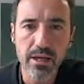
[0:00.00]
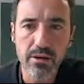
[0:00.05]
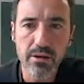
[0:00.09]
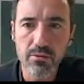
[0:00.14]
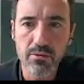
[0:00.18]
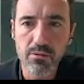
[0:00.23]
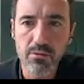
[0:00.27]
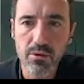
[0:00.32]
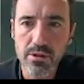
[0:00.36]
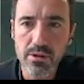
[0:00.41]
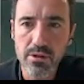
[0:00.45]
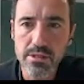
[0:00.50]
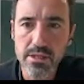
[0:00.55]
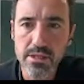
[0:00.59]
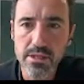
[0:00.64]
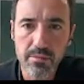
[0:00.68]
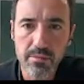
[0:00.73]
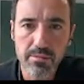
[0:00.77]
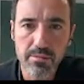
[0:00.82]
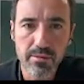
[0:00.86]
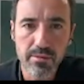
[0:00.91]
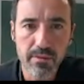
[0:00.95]
a walk
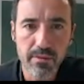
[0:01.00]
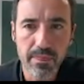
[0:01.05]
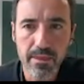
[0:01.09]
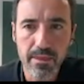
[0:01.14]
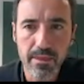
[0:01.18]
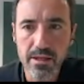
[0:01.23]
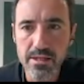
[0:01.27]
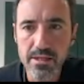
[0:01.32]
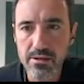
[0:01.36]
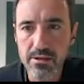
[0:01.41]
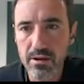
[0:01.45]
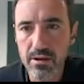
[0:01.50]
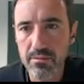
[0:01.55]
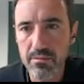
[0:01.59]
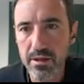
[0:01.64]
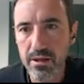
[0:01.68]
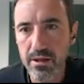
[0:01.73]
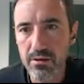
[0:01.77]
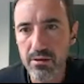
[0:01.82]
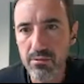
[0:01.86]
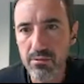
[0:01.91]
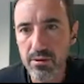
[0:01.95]
step, either I
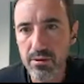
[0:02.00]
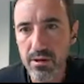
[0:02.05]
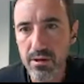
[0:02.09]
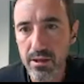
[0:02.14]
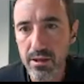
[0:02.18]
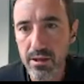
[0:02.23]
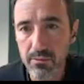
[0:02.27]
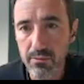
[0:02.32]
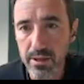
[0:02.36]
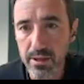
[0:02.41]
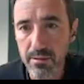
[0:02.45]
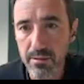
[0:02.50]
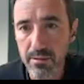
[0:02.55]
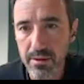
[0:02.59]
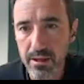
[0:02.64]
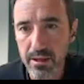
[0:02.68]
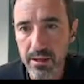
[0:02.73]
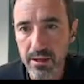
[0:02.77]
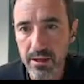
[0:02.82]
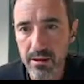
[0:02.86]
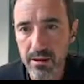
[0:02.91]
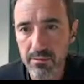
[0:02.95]
make a when I
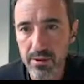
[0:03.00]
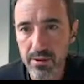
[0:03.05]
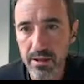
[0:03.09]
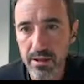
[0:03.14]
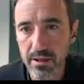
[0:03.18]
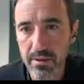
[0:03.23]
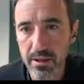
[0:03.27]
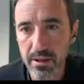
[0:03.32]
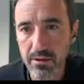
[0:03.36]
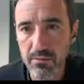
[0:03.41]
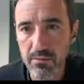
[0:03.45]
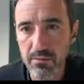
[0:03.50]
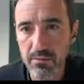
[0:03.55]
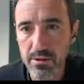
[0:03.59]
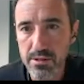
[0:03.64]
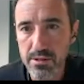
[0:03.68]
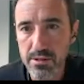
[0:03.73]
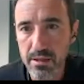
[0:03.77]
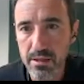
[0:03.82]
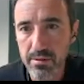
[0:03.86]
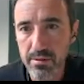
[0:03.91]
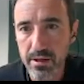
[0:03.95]
make a walk
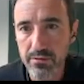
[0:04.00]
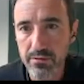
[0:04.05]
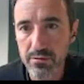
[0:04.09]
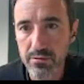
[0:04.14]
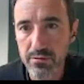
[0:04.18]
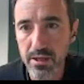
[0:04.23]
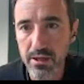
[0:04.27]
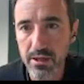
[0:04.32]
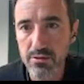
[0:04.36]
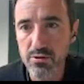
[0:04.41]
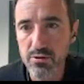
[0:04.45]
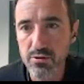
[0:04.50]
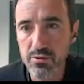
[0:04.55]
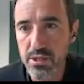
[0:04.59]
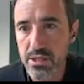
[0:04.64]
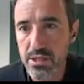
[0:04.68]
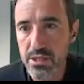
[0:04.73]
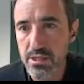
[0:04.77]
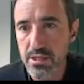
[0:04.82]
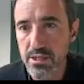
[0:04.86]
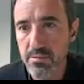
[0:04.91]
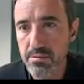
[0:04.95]
step, I have to make a switch
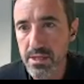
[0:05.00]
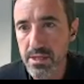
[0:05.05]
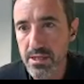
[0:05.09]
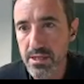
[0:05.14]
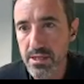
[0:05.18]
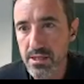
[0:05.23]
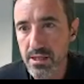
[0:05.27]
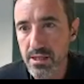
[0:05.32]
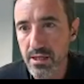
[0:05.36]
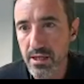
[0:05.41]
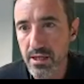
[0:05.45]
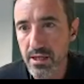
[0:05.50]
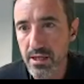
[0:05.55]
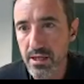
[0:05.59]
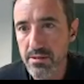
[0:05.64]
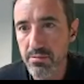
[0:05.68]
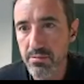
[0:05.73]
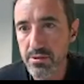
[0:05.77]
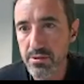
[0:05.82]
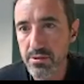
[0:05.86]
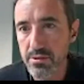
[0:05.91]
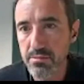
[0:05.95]
steps. There are
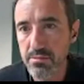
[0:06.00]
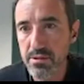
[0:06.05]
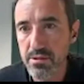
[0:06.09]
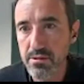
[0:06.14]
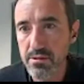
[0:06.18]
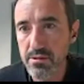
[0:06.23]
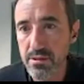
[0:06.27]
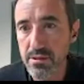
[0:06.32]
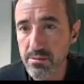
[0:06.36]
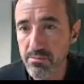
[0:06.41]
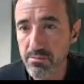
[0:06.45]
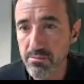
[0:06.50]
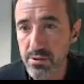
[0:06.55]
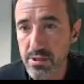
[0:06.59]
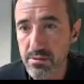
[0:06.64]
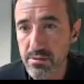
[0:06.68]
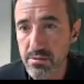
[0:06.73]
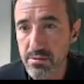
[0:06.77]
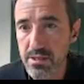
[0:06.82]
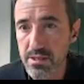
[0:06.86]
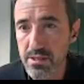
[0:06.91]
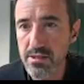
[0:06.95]
n
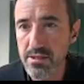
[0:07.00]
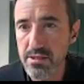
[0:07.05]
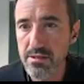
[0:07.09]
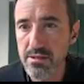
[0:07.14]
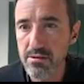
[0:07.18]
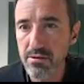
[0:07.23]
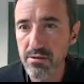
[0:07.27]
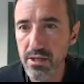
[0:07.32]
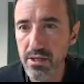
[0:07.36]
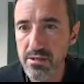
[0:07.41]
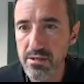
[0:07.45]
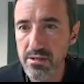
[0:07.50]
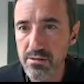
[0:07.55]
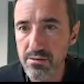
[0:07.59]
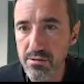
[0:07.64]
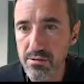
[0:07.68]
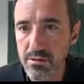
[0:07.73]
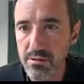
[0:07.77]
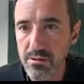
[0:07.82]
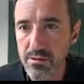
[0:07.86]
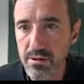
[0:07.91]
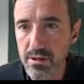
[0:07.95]
possibilities. Okay, so
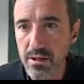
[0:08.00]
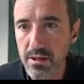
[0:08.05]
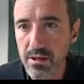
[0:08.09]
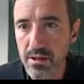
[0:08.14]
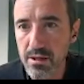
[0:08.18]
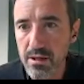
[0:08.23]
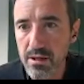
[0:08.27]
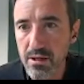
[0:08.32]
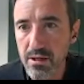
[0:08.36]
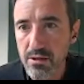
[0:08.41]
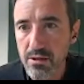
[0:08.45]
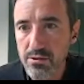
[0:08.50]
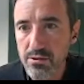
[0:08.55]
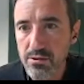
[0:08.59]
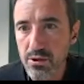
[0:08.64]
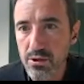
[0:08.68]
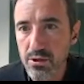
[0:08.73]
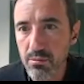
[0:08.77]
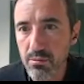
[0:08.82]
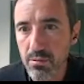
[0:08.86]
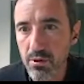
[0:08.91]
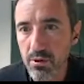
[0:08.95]
the
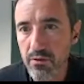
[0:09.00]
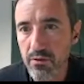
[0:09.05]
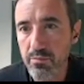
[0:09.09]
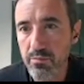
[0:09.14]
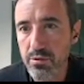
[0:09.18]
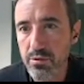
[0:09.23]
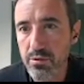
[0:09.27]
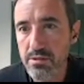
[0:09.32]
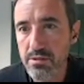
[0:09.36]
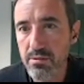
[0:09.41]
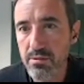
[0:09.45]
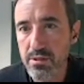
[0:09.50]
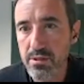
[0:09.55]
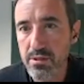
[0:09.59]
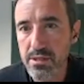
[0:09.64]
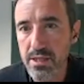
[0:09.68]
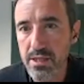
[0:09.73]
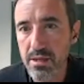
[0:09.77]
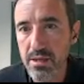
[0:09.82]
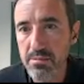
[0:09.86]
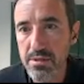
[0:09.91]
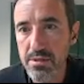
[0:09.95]
number of possible
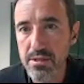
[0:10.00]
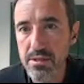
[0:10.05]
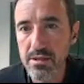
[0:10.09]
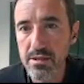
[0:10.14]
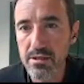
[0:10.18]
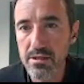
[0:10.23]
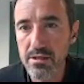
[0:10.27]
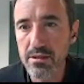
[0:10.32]
steps